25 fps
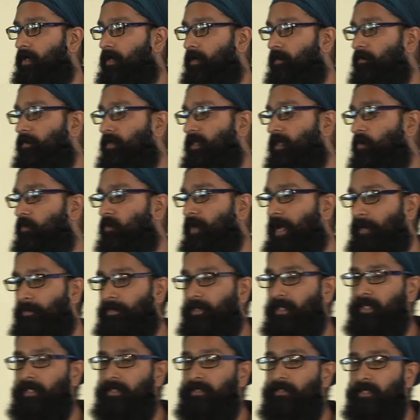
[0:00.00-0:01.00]
really
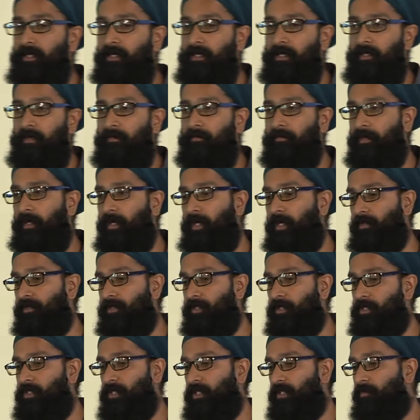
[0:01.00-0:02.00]
rapid
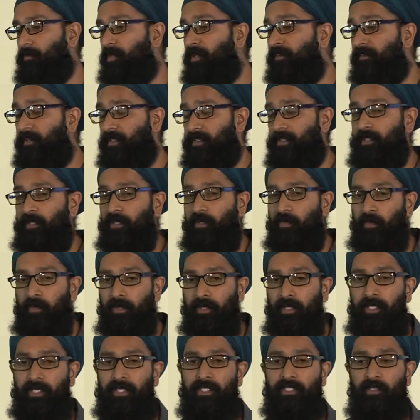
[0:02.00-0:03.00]
auto-suggest prefix-style
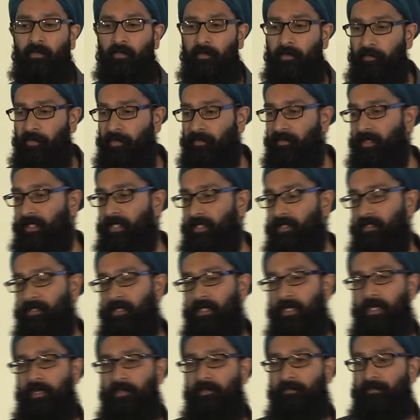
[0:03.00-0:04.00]
queries, then we'll move it
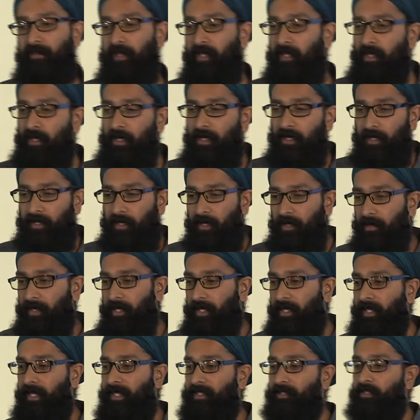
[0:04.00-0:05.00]
inside of an
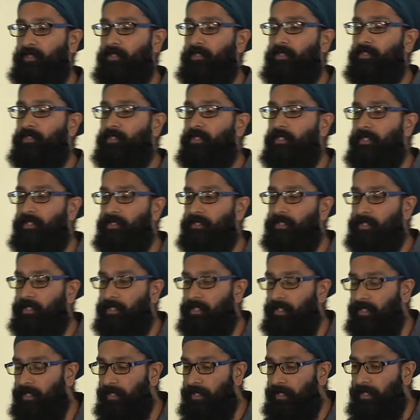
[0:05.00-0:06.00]
Elasticsearch
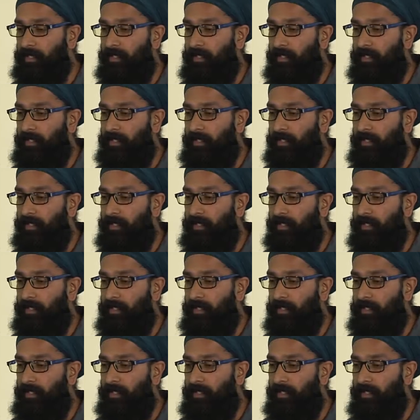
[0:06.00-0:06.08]
cluster.